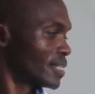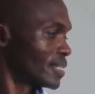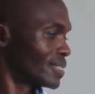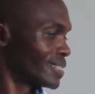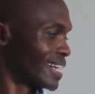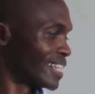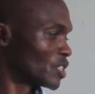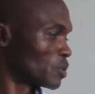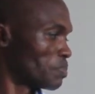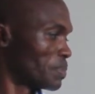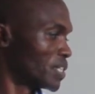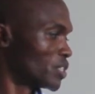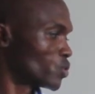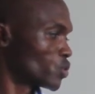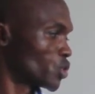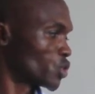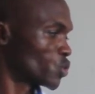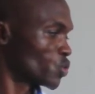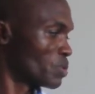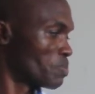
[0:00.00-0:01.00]
That means
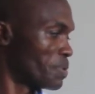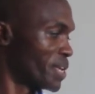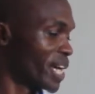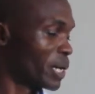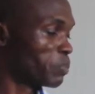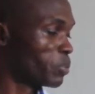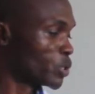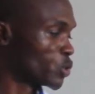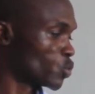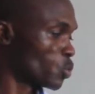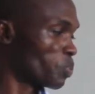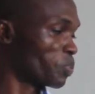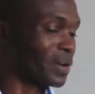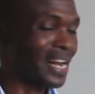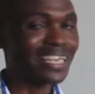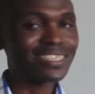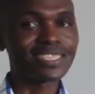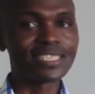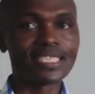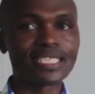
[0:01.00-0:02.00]
we will be able to
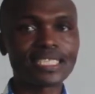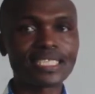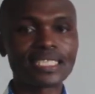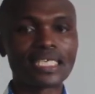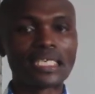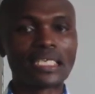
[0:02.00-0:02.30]
practice